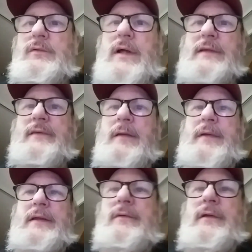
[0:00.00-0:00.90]
Or not, I
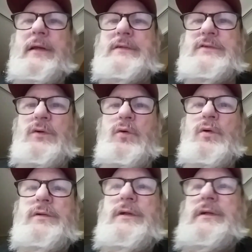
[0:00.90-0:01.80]
mean, I guess they're
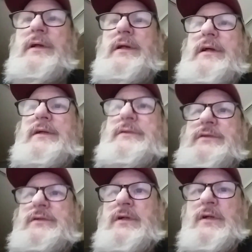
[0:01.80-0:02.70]
hoarding it, I
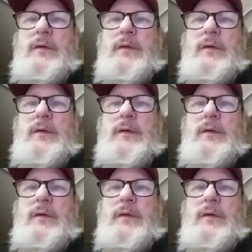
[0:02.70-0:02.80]
guess.